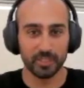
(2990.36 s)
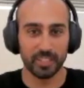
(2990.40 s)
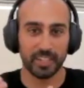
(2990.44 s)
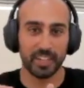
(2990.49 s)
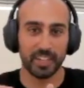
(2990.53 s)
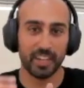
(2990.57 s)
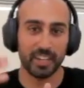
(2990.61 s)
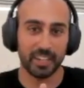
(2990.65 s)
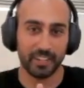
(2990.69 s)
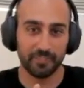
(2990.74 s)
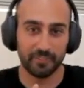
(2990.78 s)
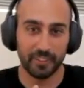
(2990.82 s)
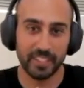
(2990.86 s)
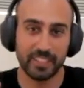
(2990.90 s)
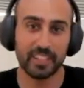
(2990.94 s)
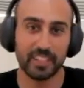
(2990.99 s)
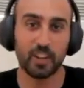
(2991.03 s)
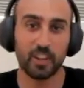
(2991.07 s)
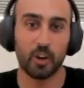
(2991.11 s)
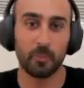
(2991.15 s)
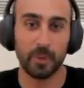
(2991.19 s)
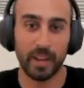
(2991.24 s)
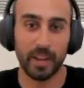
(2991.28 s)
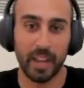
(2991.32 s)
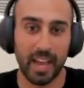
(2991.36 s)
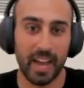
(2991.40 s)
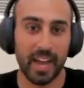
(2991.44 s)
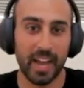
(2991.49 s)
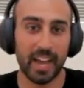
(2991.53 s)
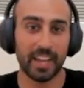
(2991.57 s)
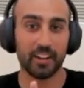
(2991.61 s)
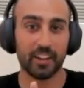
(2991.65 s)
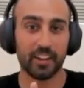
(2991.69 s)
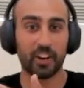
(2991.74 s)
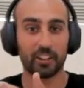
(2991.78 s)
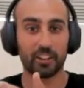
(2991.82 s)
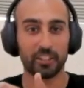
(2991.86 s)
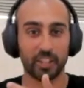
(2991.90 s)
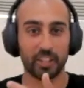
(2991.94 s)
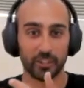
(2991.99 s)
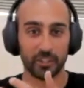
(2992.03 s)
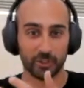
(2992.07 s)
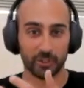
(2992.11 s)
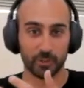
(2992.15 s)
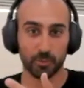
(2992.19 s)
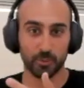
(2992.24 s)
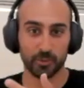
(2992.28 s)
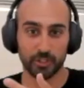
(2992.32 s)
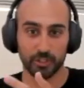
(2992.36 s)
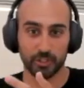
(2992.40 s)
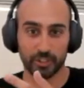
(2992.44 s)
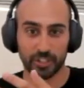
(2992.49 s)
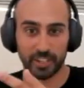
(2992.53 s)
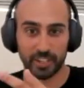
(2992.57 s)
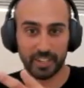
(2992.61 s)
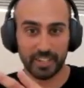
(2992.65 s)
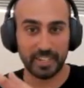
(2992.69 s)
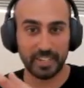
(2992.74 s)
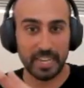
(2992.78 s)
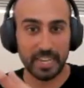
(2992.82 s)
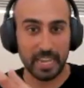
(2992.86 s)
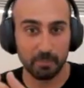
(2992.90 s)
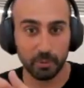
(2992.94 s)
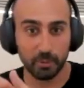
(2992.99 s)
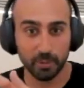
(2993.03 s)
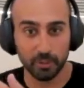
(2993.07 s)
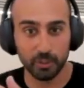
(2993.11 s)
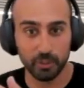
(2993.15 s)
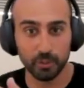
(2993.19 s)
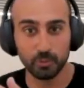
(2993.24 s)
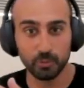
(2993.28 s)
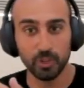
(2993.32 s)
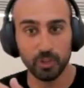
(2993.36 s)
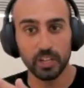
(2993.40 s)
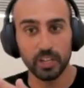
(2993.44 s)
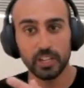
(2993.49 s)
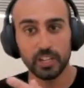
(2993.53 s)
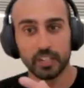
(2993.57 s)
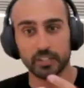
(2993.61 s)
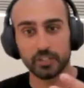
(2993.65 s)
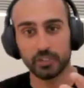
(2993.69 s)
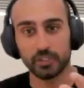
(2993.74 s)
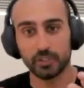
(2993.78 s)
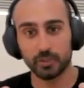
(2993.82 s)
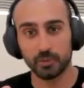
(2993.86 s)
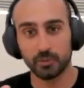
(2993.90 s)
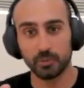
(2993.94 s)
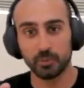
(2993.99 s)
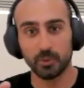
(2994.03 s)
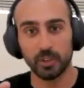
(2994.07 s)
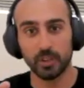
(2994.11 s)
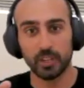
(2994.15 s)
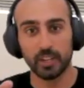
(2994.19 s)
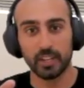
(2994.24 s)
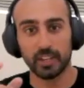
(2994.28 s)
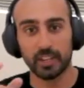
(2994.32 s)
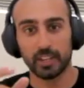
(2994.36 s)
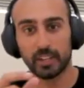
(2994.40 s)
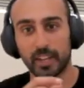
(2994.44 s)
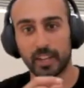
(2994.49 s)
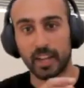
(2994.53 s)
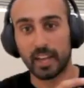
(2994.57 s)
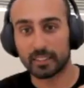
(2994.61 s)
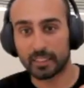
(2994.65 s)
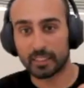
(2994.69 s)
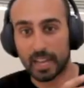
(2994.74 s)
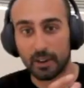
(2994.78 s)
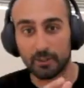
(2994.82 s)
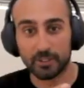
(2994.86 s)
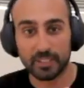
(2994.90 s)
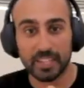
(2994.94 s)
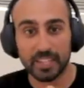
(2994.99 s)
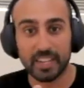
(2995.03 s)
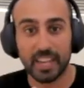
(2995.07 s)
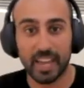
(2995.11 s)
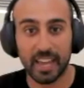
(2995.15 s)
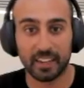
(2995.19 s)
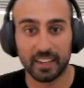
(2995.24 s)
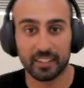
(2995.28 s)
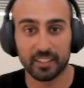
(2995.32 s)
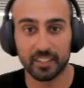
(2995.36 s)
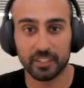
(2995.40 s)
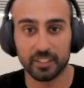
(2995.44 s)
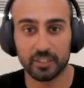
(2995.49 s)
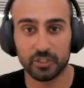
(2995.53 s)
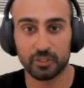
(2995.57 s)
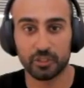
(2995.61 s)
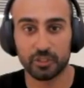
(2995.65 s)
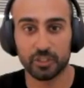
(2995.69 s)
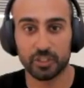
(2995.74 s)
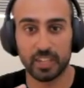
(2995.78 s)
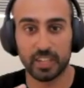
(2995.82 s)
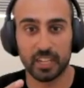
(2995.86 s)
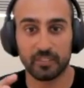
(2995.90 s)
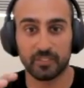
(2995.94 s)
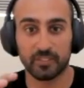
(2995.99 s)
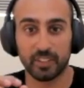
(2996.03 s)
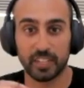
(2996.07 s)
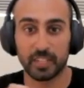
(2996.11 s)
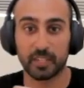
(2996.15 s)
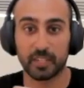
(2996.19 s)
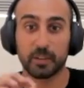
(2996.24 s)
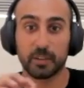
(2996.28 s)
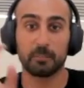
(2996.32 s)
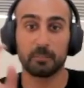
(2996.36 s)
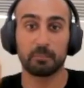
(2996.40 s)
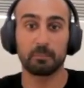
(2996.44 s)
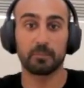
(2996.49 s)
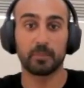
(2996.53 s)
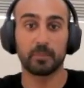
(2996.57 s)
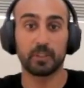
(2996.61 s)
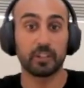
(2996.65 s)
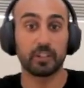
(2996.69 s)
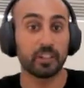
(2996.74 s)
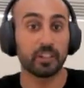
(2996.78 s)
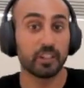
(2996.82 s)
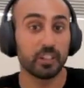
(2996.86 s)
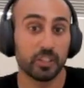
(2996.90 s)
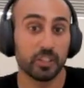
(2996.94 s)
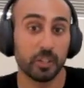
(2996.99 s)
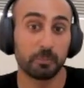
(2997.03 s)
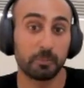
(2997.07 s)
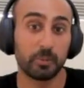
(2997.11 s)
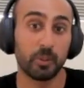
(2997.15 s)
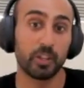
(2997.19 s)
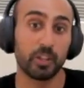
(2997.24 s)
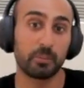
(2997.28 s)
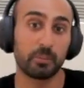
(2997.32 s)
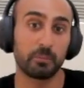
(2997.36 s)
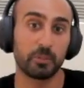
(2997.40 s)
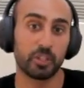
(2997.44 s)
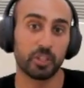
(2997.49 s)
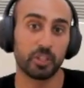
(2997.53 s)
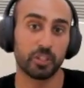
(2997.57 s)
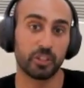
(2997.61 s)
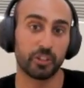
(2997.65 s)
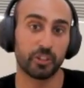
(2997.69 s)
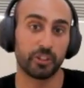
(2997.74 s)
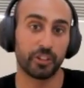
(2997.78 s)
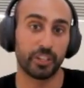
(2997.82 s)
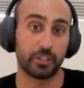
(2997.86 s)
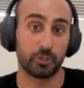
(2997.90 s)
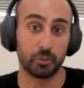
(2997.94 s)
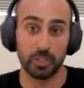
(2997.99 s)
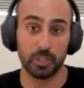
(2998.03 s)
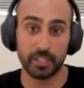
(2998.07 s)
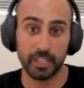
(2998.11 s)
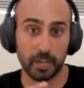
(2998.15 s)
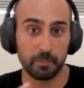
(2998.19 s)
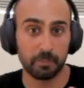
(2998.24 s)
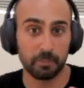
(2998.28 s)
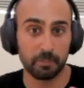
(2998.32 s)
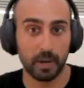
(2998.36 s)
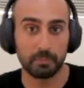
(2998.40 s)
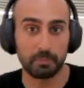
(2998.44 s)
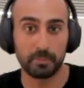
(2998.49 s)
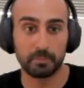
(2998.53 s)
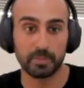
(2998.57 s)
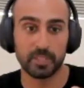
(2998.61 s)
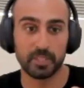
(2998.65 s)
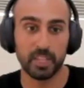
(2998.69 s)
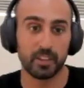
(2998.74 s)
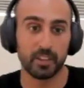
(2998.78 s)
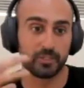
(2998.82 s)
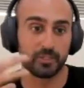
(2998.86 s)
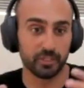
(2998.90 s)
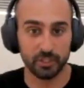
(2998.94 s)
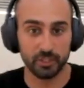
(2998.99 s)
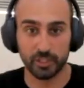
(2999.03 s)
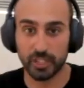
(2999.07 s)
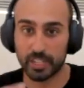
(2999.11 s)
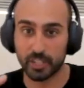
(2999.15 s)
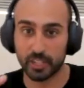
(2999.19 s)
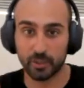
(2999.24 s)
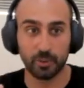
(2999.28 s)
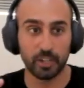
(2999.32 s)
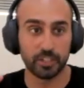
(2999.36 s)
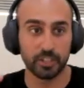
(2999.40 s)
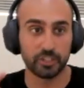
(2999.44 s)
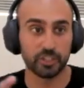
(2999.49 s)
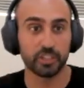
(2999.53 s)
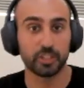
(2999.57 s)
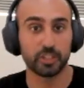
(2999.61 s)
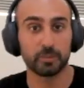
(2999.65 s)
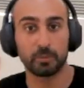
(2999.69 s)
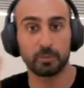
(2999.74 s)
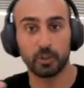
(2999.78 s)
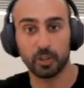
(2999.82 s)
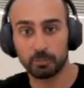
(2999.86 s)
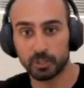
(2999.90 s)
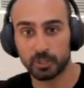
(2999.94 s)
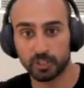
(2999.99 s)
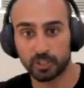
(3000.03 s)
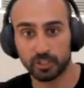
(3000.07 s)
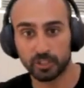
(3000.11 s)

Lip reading: like Hugging Face and OpenAI and all these other tools are going to enable you to allow a data analyst to just kind of like deploy the machine learning, do the data prep themselves, get the question, deploy the machine